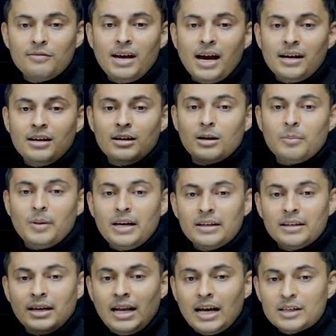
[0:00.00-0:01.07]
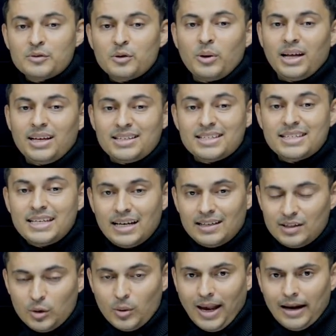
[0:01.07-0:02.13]
VIT Triple in the last few days?
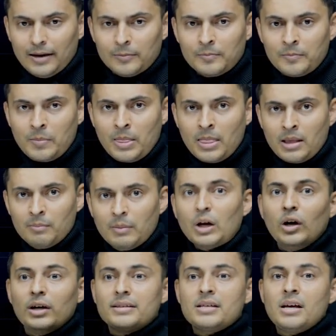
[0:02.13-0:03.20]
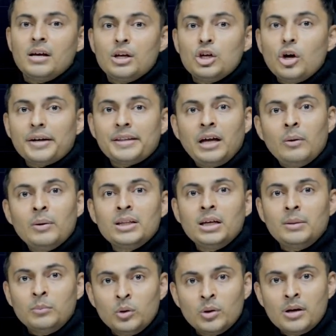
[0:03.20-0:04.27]
Yes, you can. Because you are now in
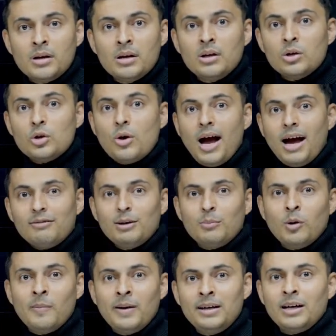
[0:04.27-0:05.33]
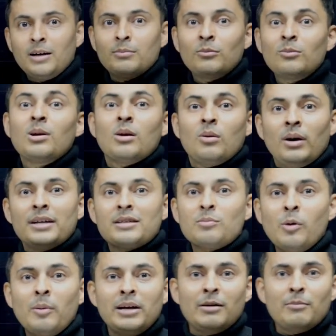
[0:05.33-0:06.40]
the mood. You have the momentum. What is
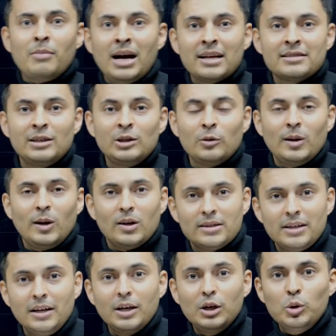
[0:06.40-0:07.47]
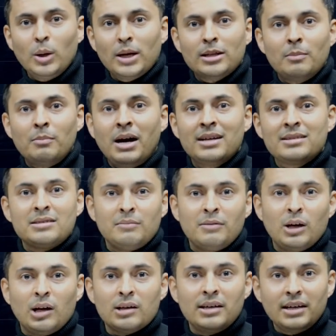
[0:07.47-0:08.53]
momentum? Mass into velocity. You are the mass, the
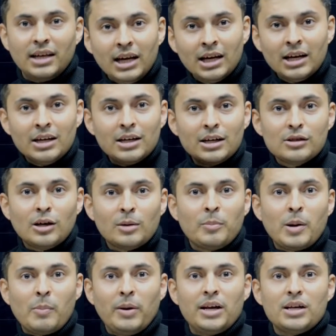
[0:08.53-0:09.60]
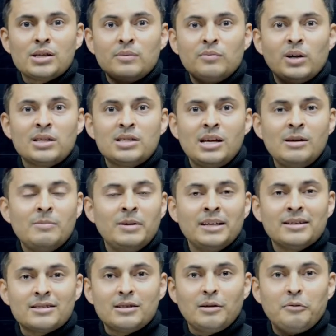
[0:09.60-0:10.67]
velocity is your preparation for JEE
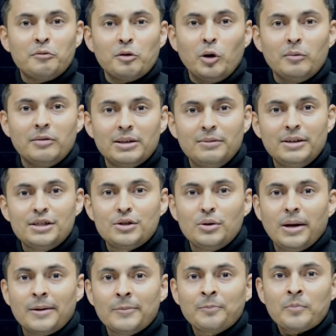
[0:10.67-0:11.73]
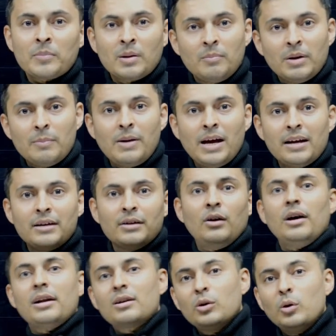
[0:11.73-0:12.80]
mains, the flow with which you are preparing
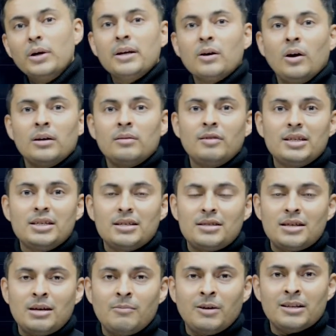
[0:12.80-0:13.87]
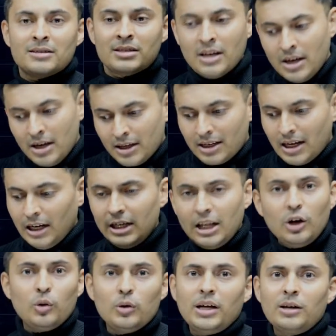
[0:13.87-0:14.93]
or going on with the JEE mains.
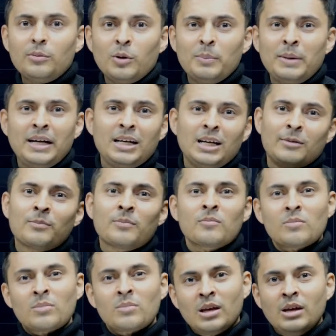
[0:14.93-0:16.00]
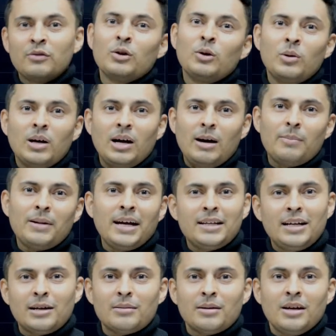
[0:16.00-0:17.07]
Continue that momentum. If you apply
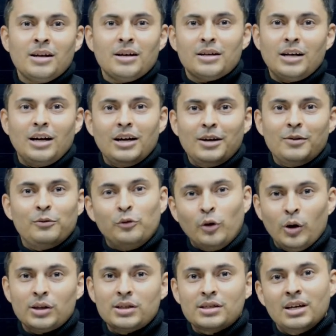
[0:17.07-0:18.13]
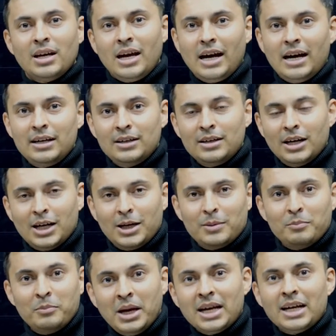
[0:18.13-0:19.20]
that uh, force and uh,
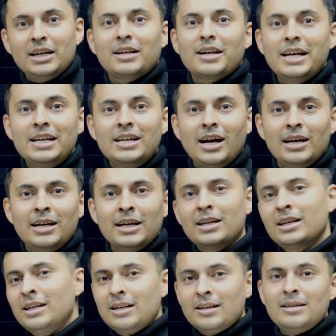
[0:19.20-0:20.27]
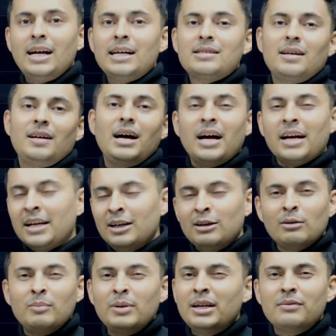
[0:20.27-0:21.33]
make it retarding, that's it. Again, it
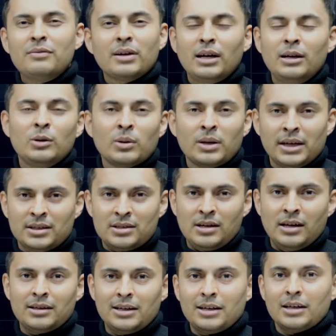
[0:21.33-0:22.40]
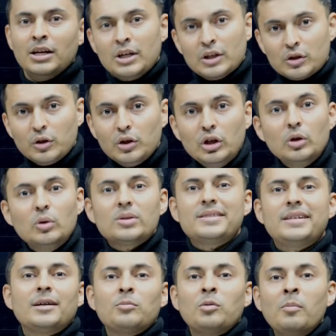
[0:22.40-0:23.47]
will be difficult to kickstart it. So use
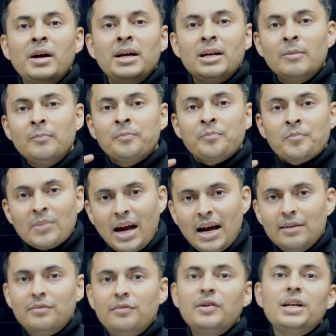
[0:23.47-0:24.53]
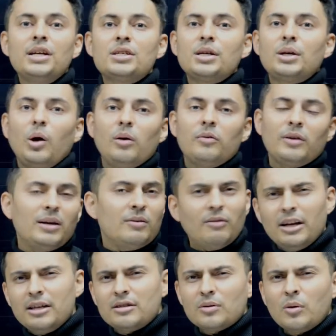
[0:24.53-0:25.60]
that momentum and finish it off in
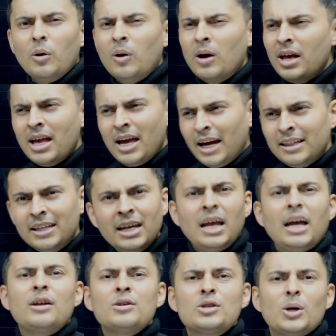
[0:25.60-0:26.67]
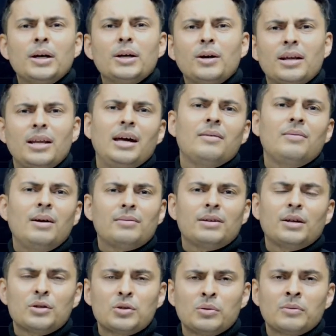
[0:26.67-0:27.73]
one go and then enjoy your life
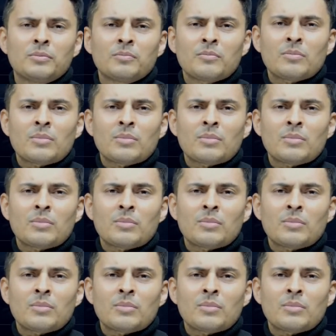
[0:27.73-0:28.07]
after June.